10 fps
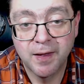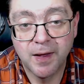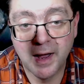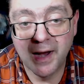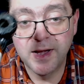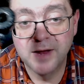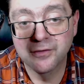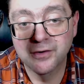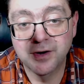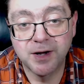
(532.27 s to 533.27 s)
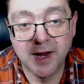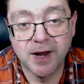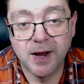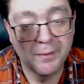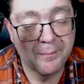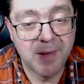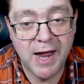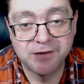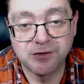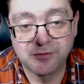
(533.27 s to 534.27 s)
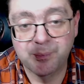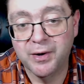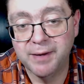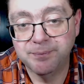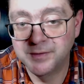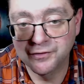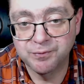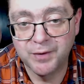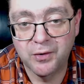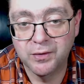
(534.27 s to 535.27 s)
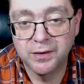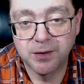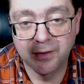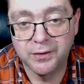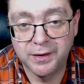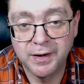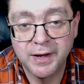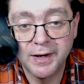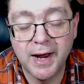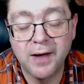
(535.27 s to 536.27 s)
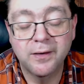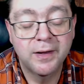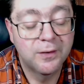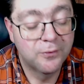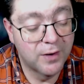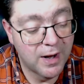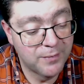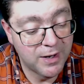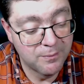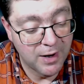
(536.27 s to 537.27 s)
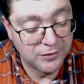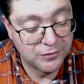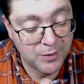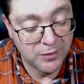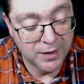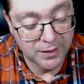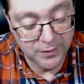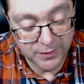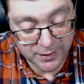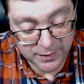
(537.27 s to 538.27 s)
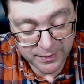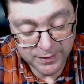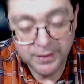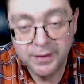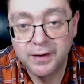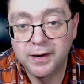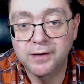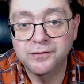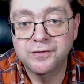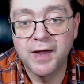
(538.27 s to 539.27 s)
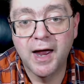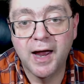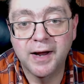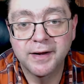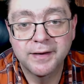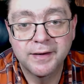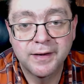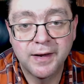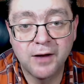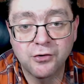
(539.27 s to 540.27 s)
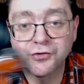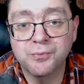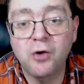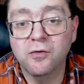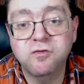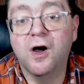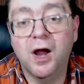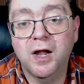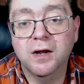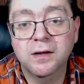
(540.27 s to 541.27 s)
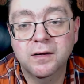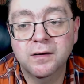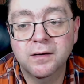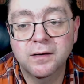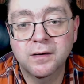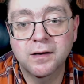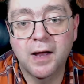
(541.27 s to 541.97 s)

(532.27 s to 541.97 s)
I never could get a massive pipe to smoke good. Now, what I mean by smoking good is that it will smoke fine. I